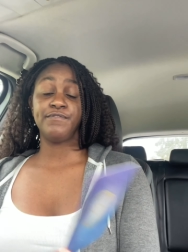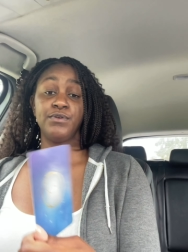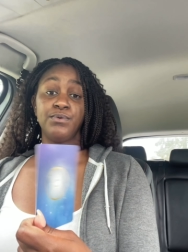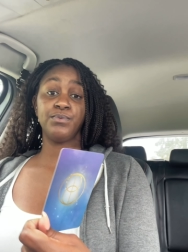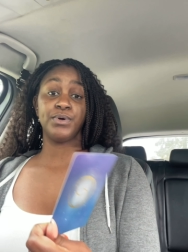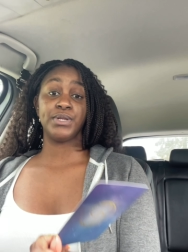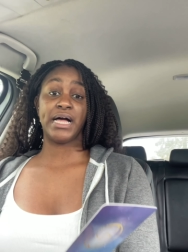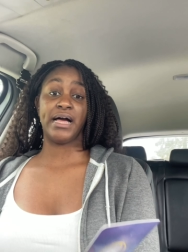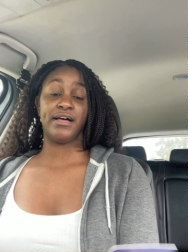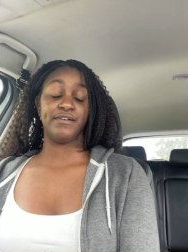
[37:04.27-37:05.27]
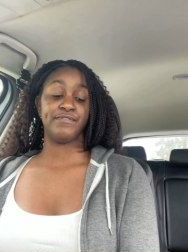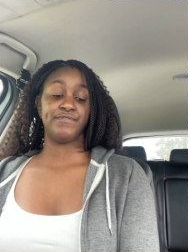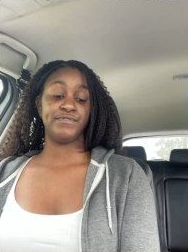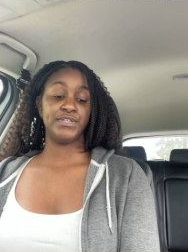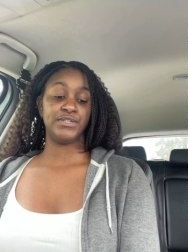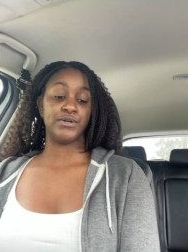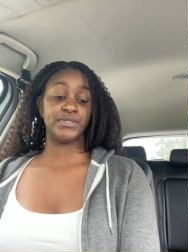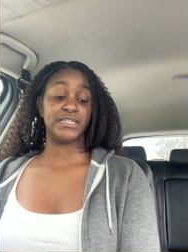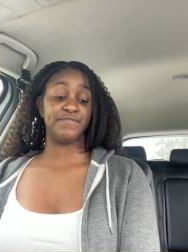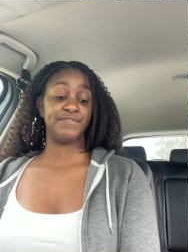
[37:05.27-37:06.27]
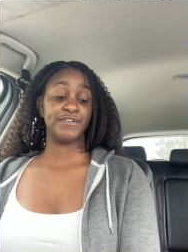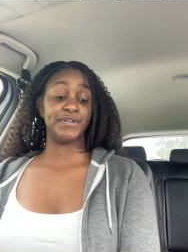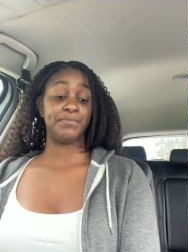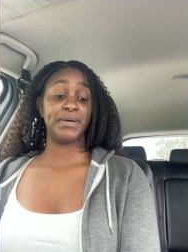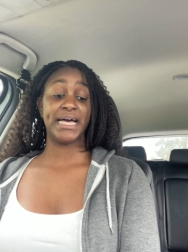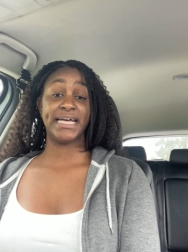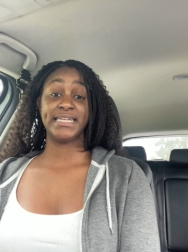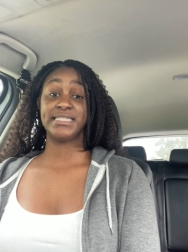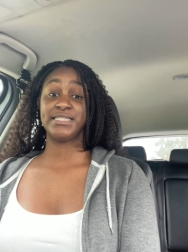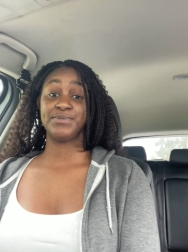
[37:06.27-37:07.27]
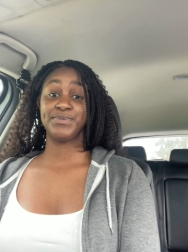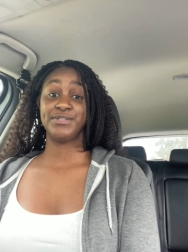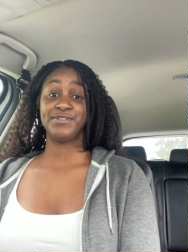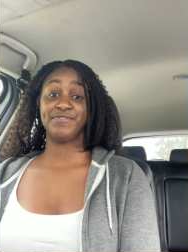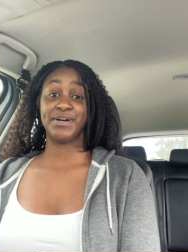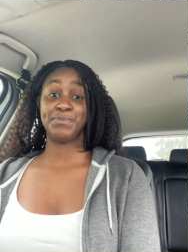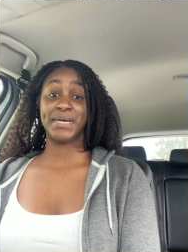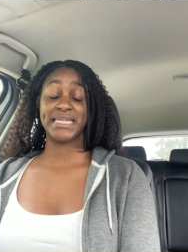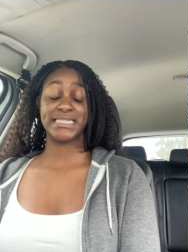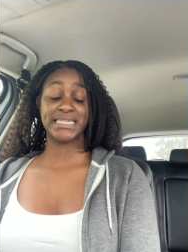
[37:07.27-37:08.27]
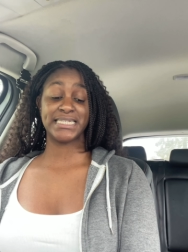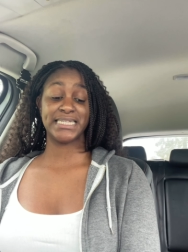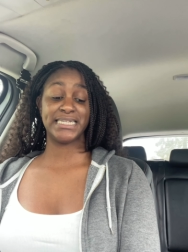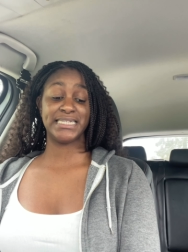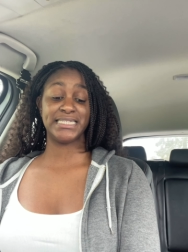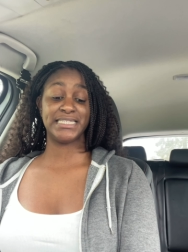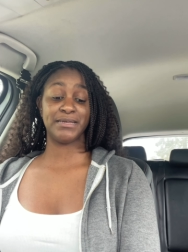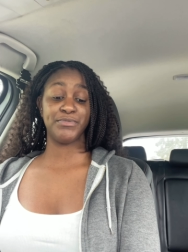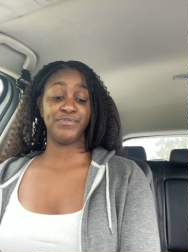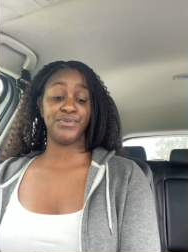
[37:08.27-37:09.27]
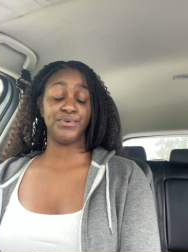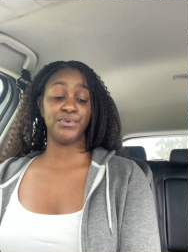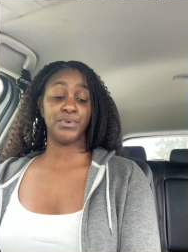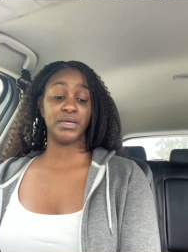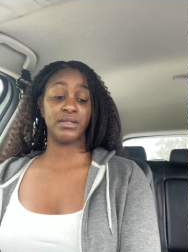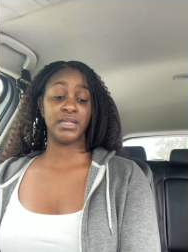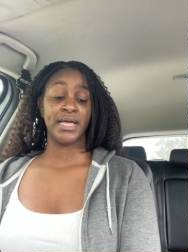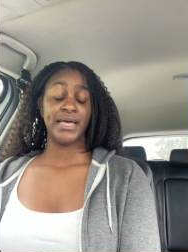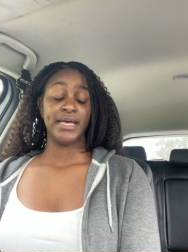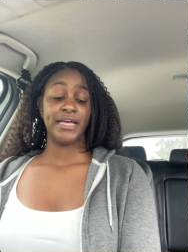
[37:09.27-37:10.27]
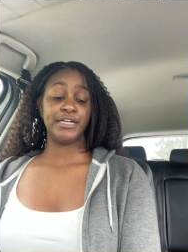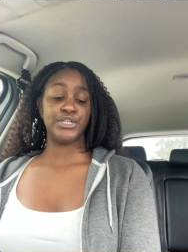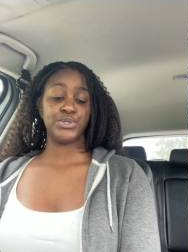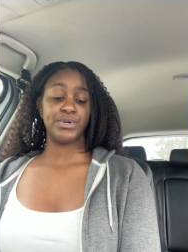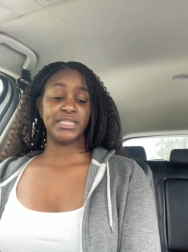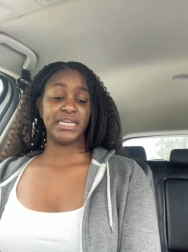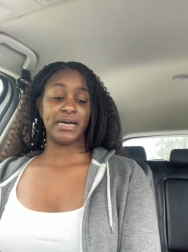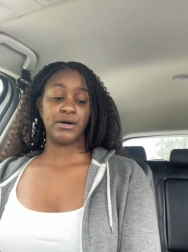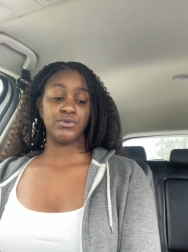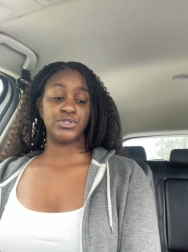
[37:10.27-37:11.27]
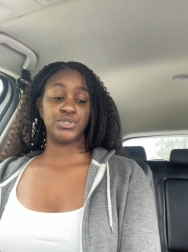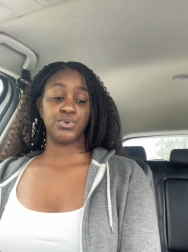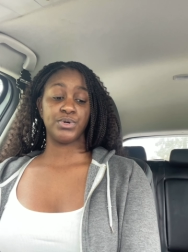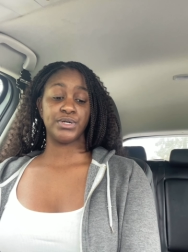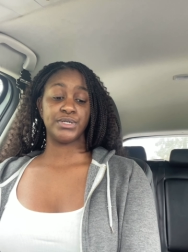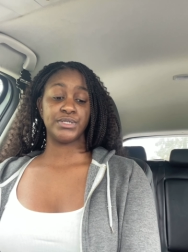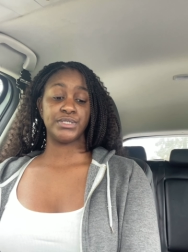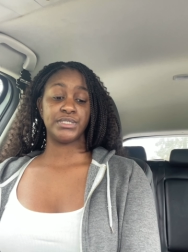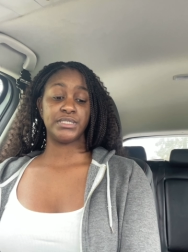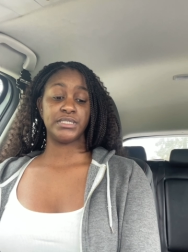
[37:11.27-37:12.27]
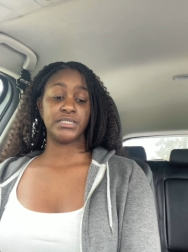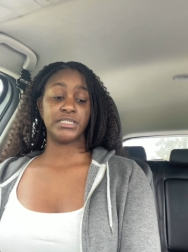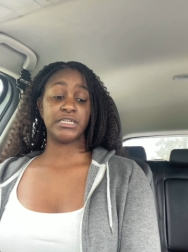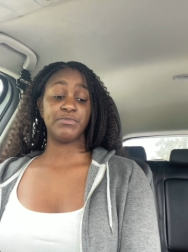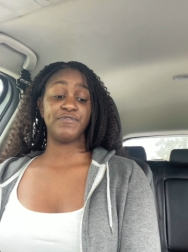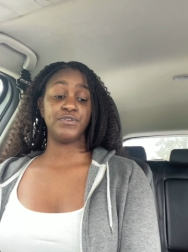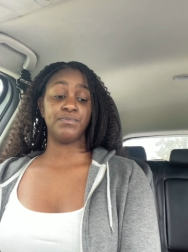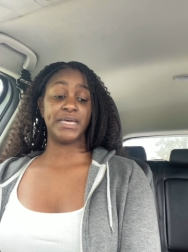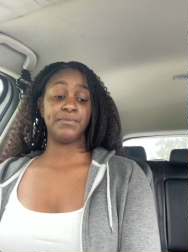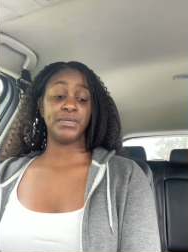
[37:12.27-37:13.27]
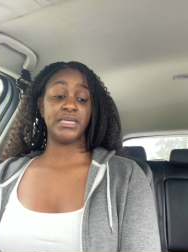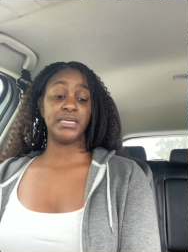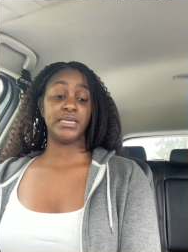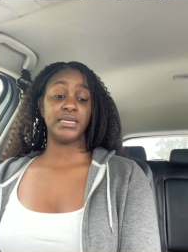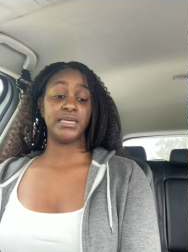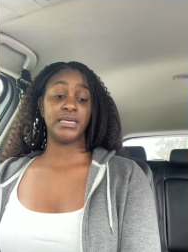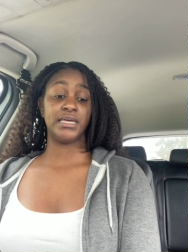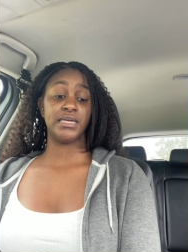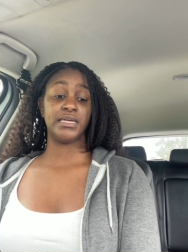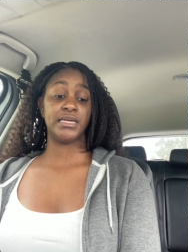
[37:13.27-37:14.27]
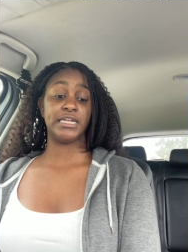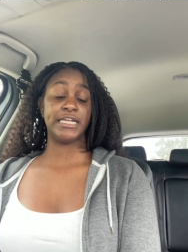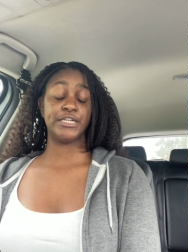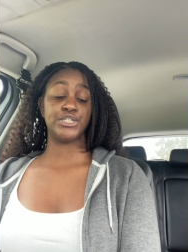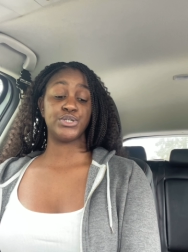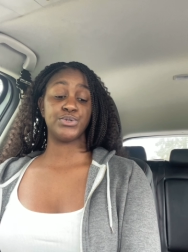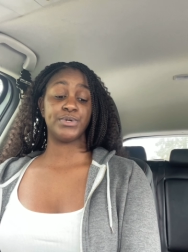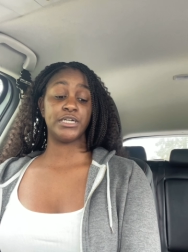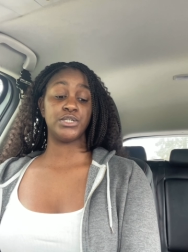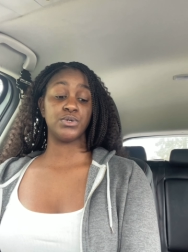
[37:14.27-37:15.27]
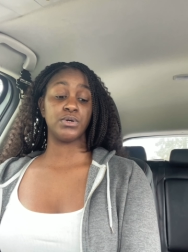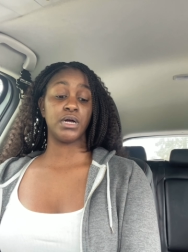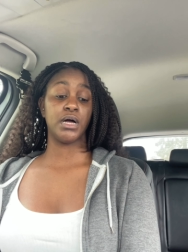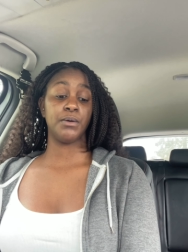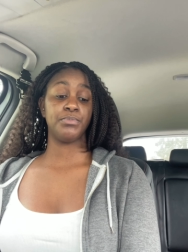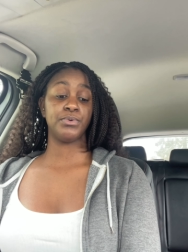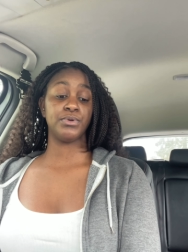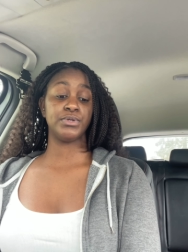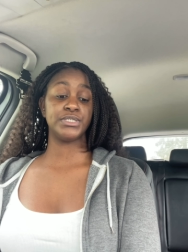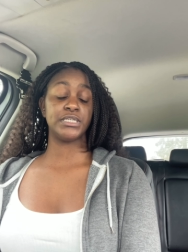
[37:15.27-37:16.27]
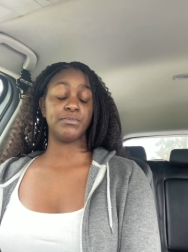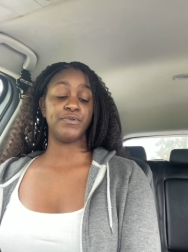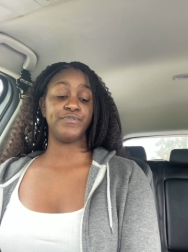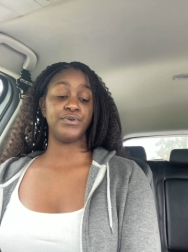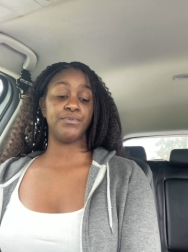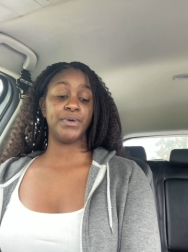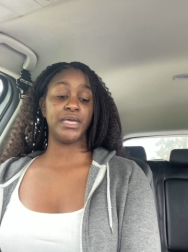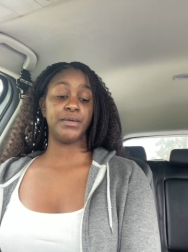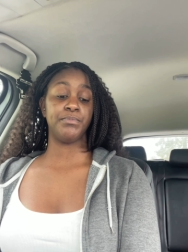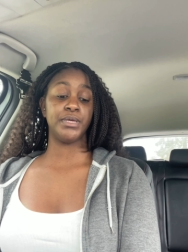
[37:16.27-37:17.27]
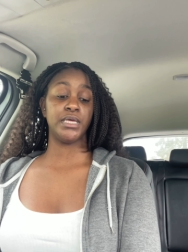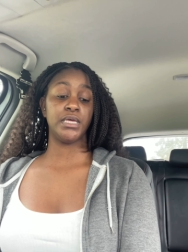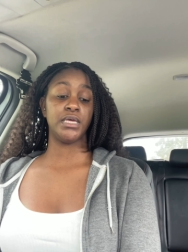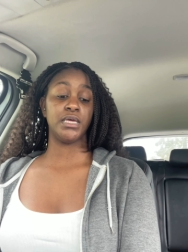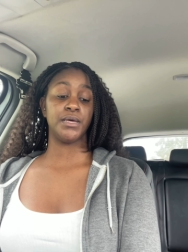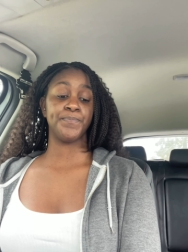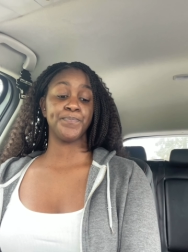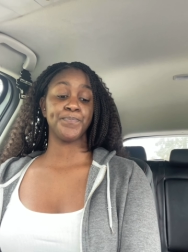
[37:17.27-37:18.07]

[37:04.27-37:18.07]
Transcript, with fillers: of you will have, you know, some furry pets with your divine masculine, some of you will enjoy the outdoors, some of you may be an interracial couple, some of you may be